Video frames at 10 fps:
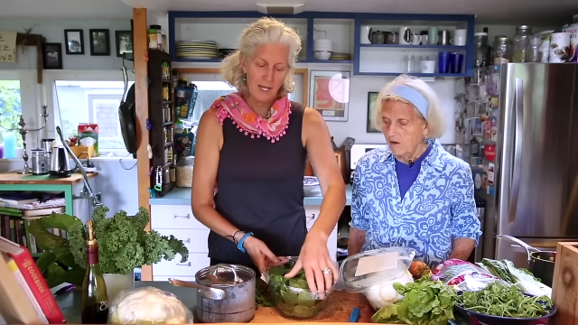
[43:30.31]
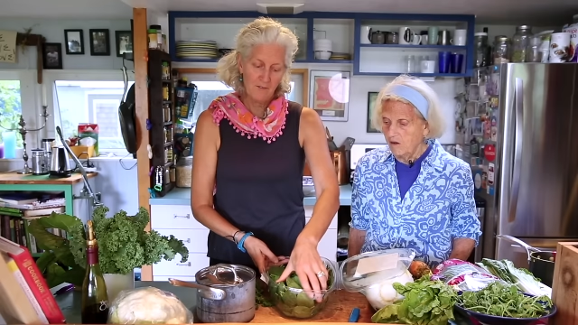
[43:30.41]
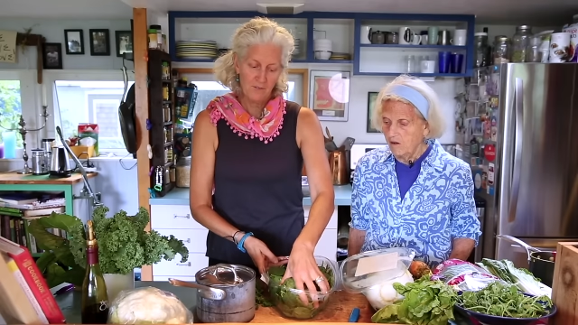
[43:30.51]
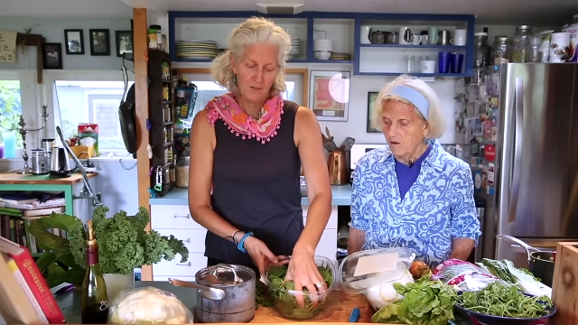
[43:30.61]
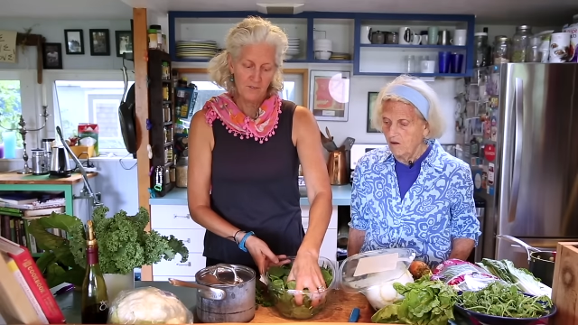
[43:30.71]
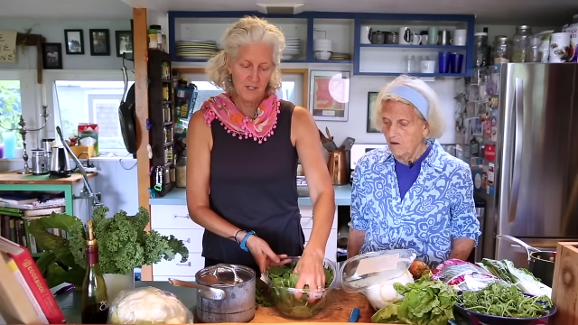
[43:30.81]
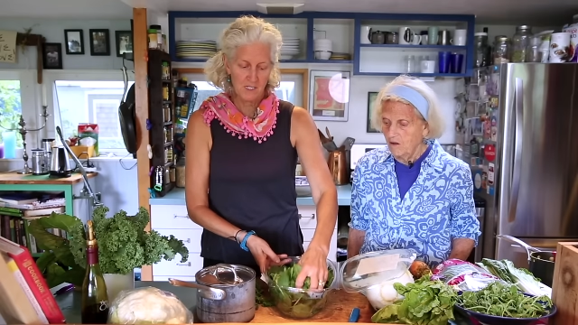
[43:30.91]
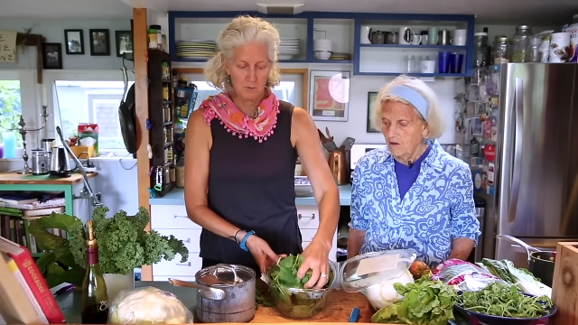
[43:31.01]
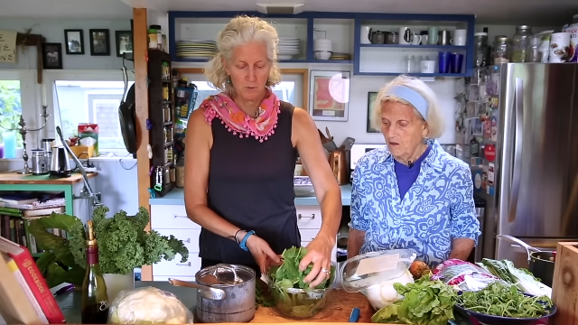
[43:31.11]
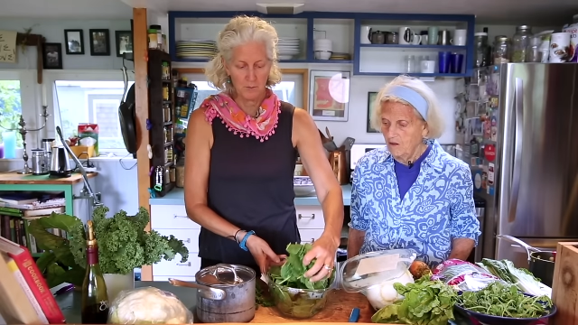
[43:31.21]
Speaker 1: handful of
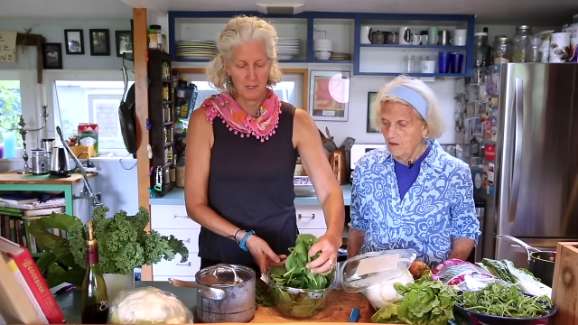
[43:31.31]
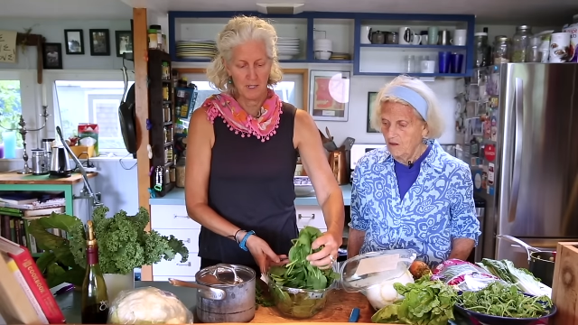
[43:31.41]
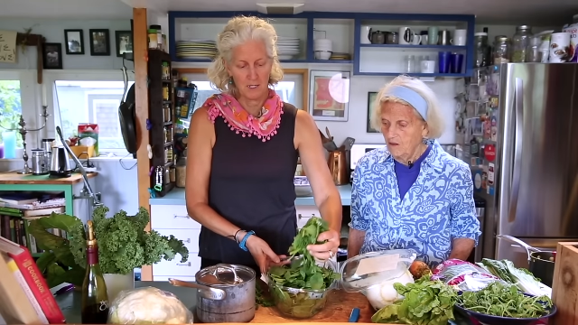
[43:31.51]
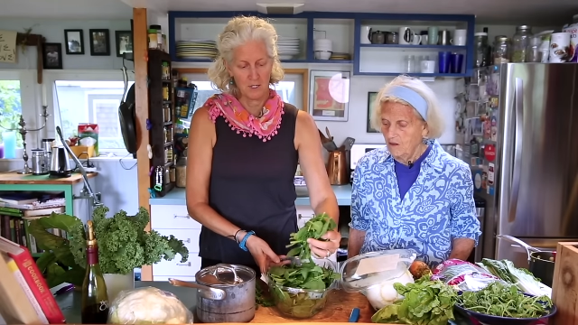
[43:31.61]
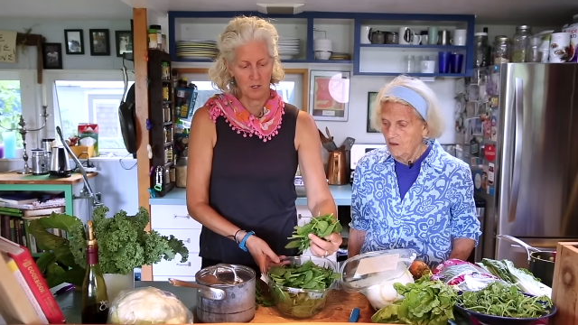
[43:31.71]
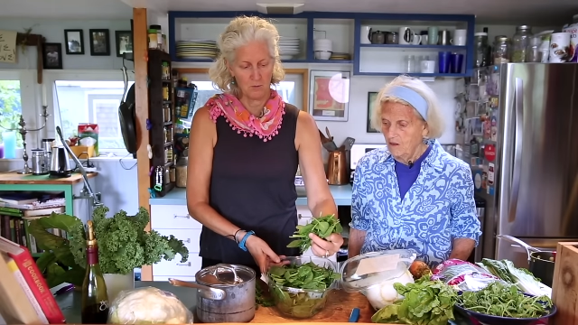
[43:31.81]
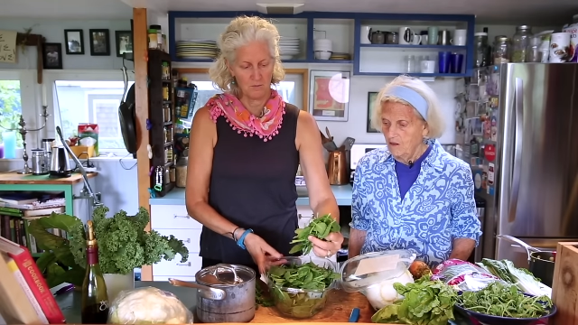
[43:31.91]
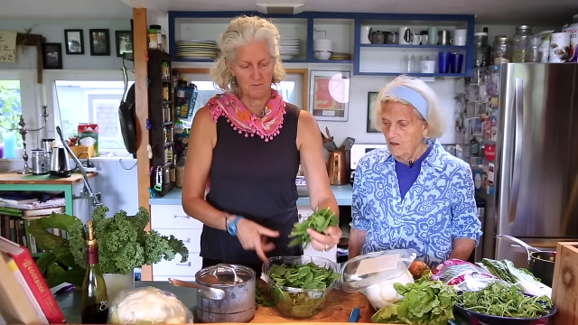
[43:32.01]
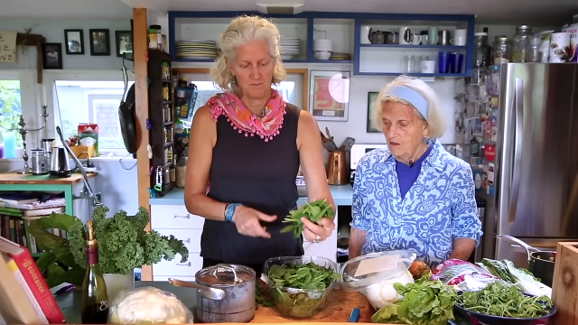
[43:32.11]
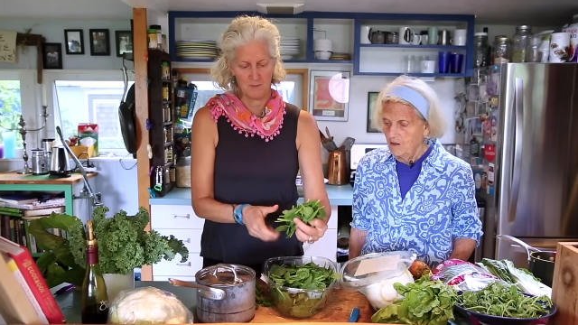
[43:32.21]
this would be, you know,
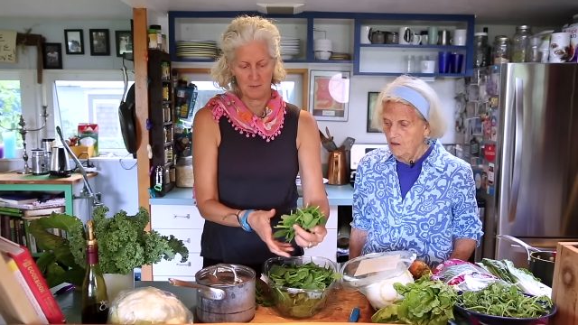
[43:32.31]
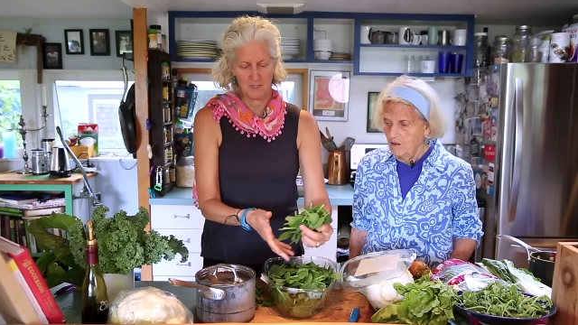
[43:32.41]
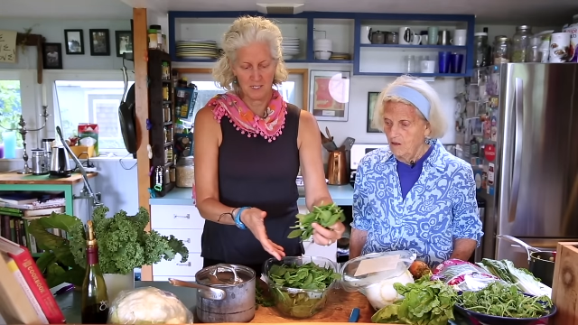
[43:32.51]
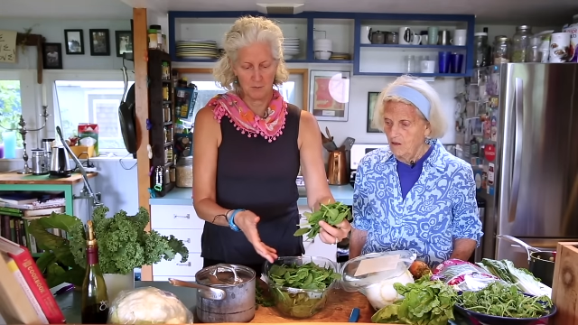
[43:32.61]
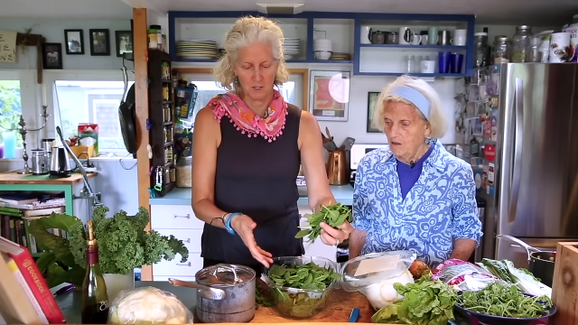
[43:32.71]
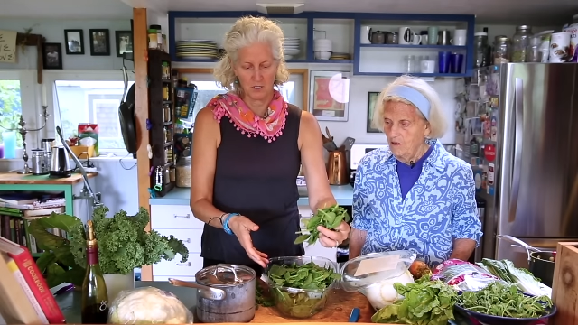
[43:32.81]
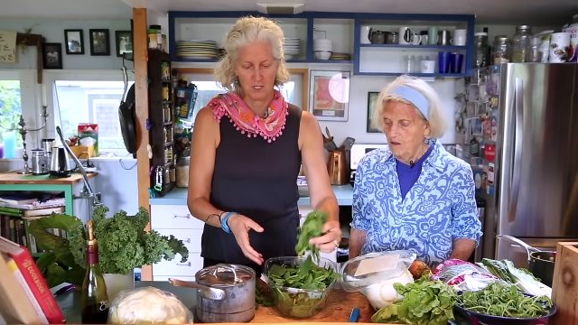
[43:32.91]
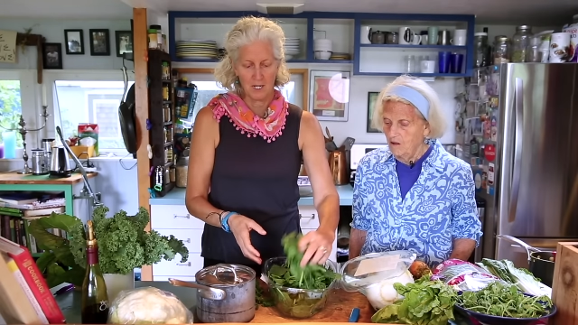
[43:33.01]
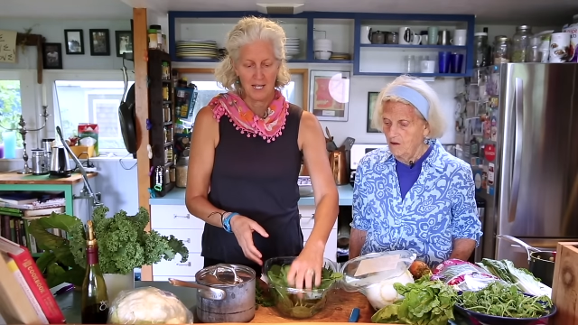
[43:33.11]
maybe this much.